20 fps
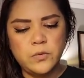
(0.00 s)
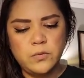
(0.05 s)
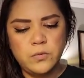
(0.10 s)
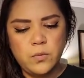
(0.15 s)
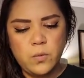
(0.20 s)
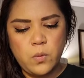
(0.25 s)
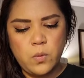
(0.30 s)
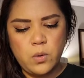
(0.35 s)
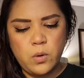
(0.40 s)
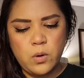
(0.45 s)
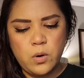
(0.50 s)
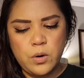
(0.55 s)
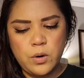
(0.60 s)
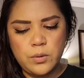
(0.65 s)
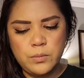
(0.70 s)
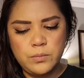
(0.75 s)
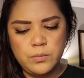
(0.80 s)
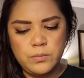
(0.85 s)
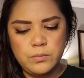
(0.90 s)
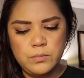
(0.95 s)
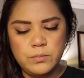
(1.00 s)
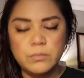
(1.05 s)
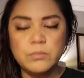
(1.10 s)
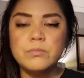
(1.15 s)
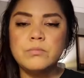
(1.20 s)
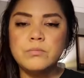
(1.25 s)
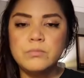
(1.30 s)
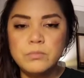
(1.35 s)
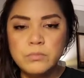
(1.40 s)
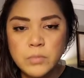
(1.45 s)
for
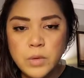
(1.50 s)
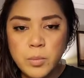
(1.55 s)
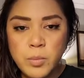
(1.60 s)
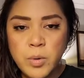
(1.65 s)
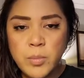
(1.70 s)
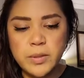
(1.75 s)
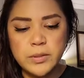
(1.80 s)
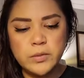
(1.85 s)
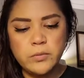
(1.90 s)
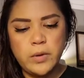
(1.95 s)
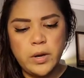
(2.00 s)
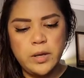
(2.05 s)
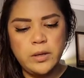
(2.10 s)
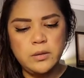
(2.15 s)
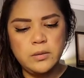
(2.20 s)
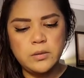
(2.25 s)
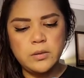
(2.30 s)
a purpose, right?